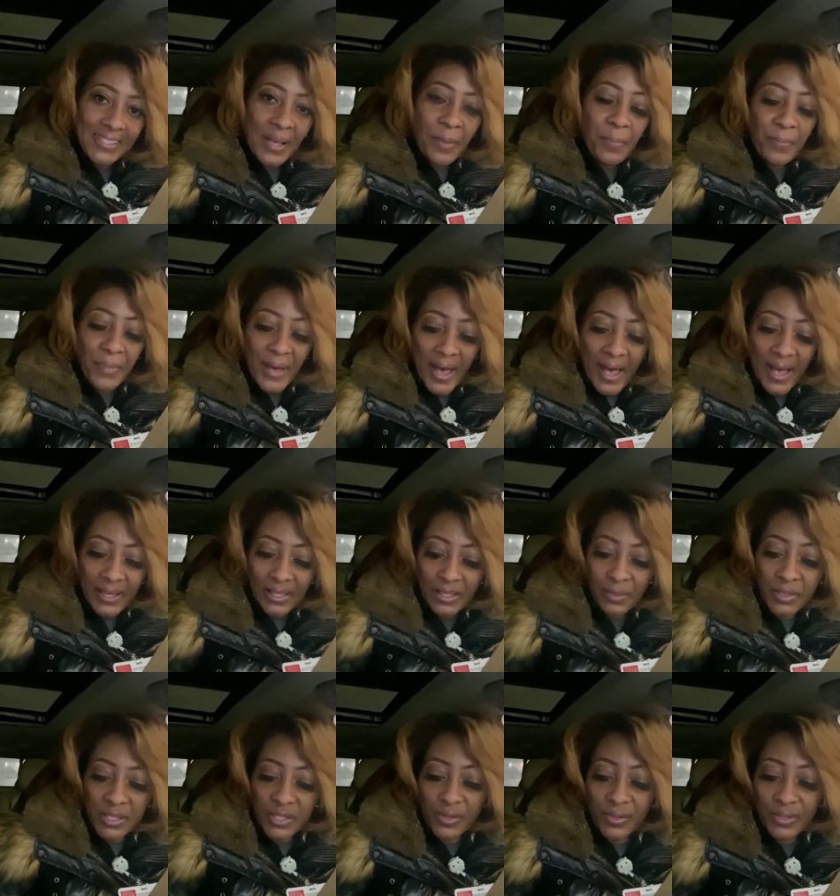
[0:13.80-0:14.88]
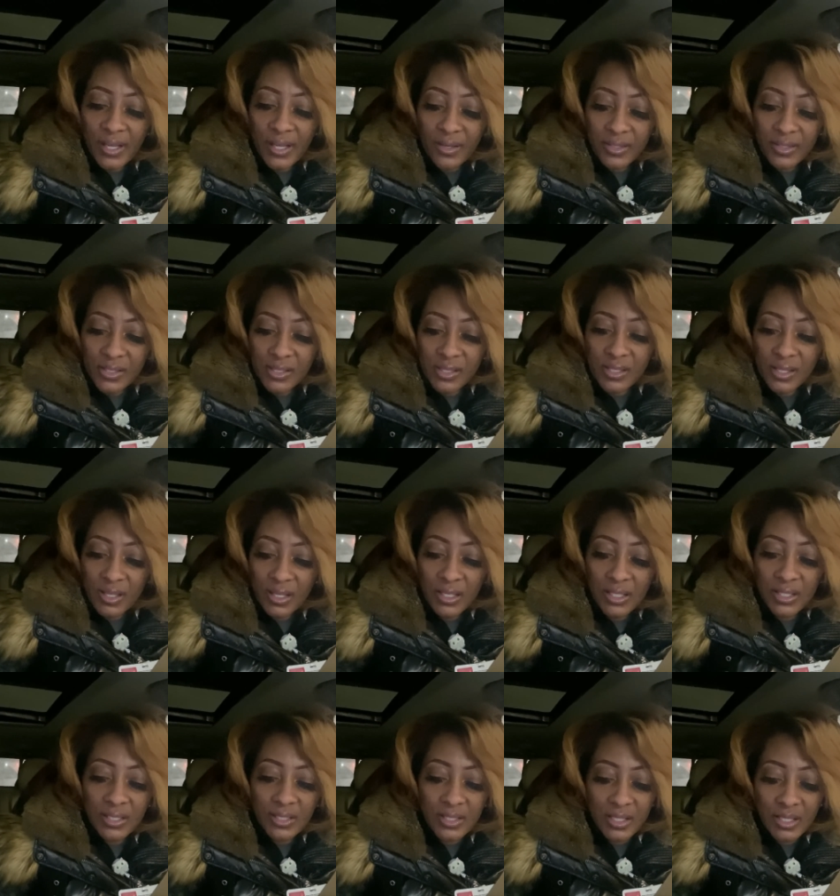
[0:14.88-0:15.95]
I'm back. Let me turn down this
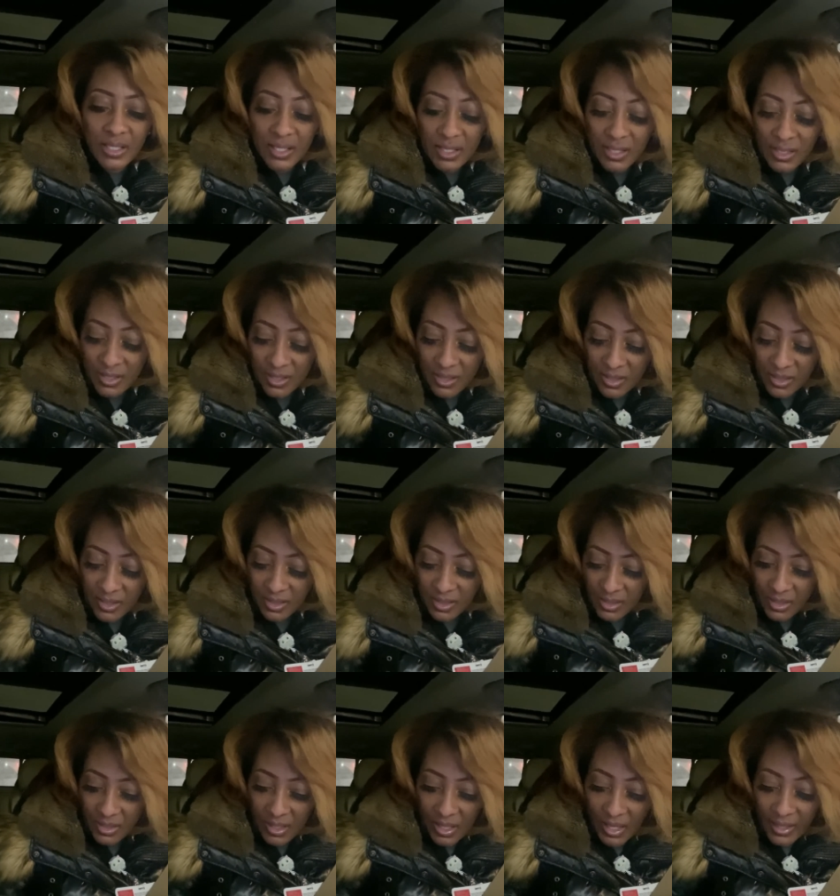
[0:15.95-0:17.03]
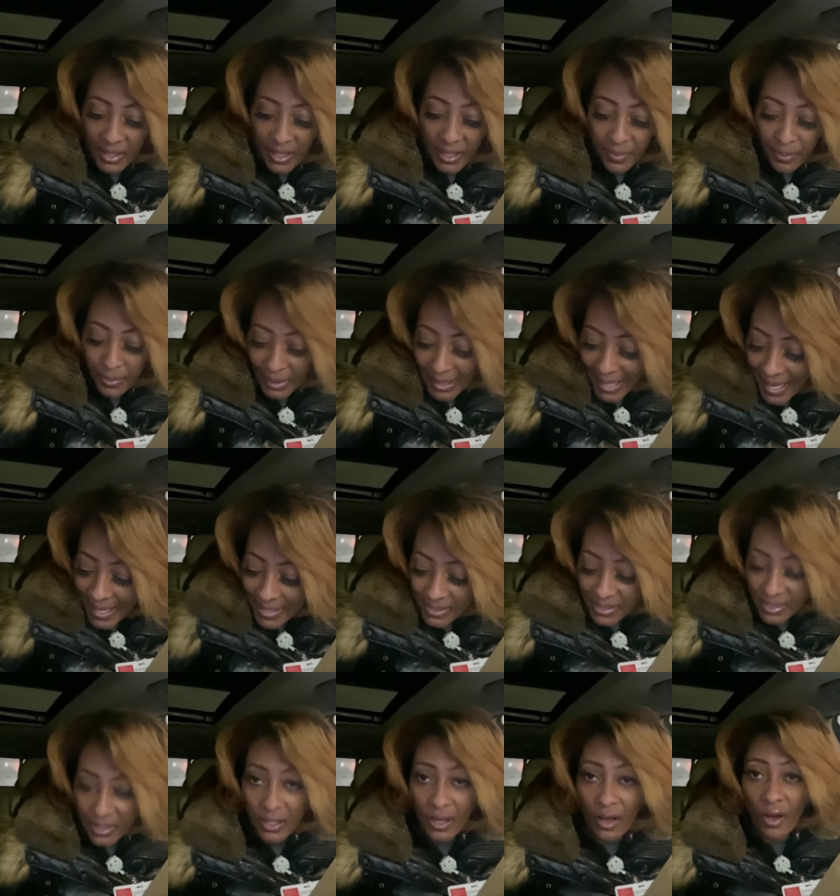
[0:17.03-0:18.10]
heat. I got it
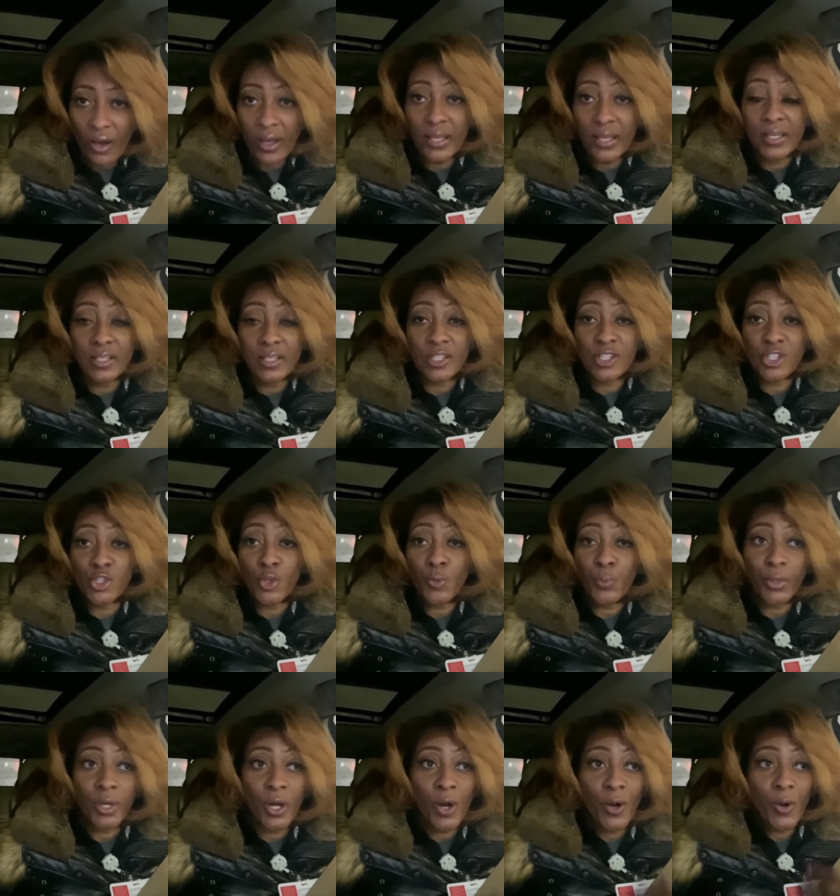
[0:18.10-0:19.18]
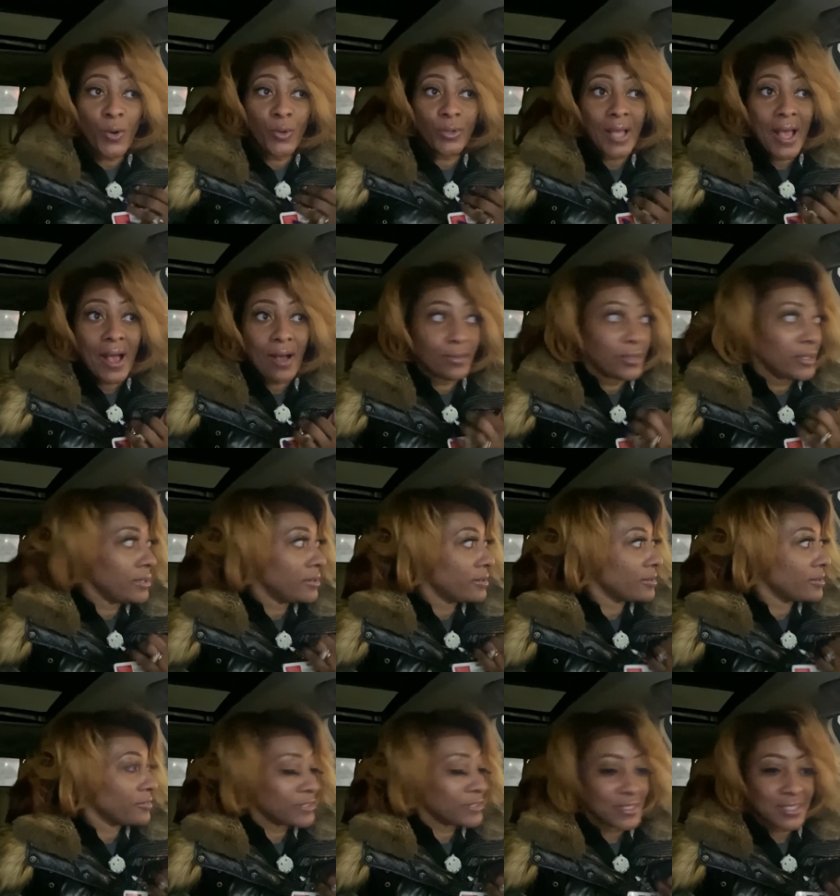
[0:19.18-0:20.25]
blasting, y'all. It is super cold out
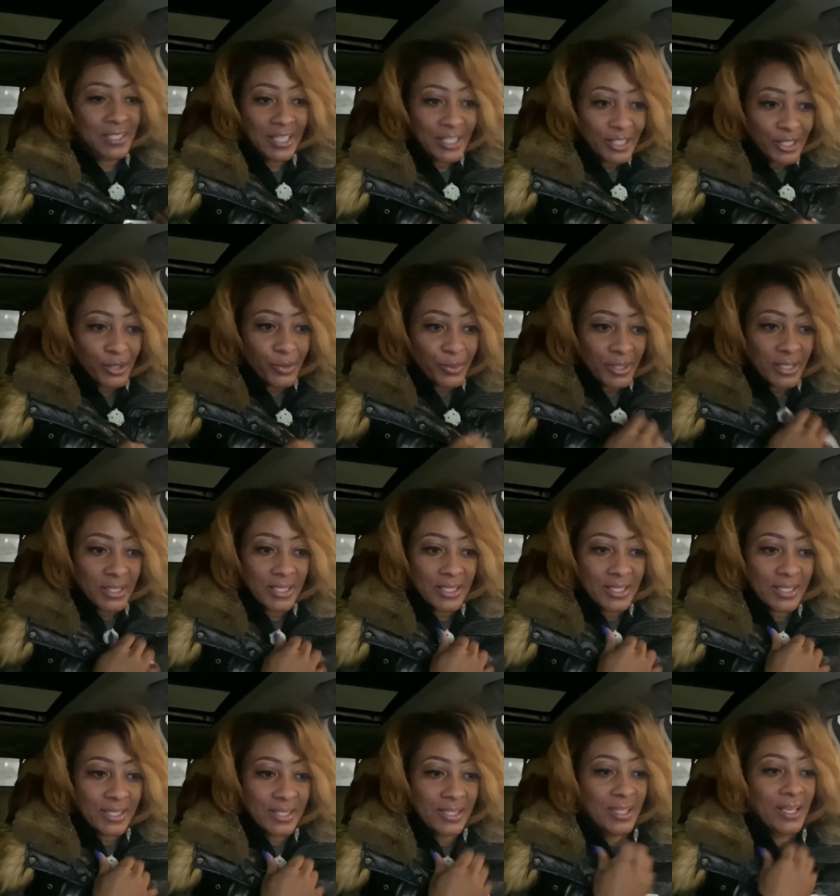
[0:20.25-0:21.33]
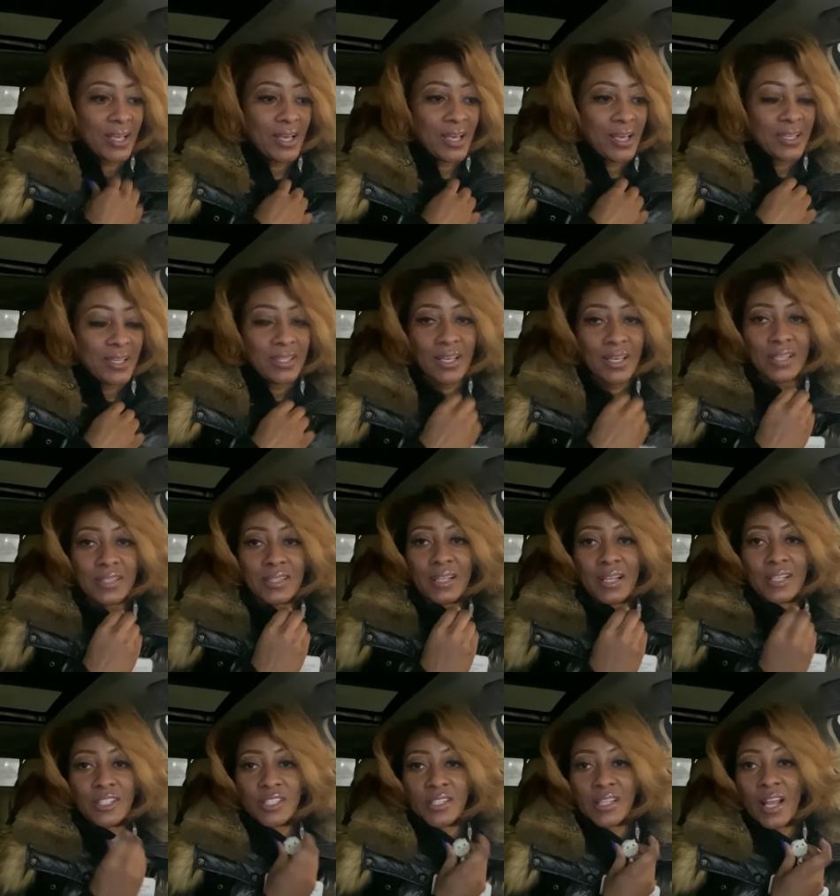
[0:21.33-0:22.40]
here. 10 degrees. Yes, and
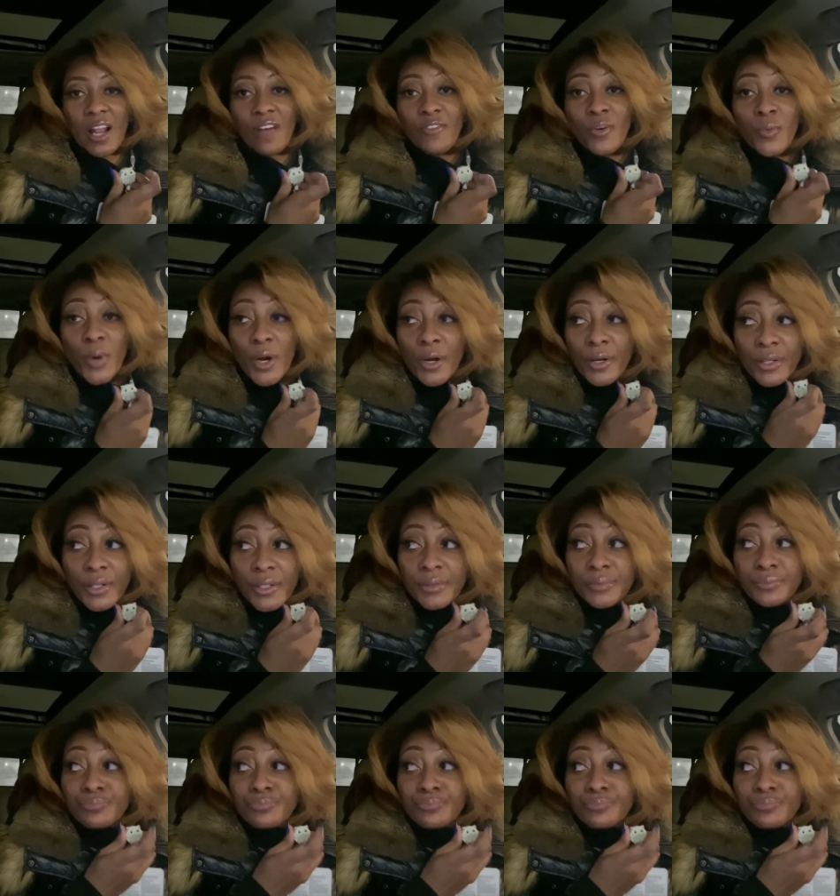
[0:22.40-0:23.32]
I just got off of work.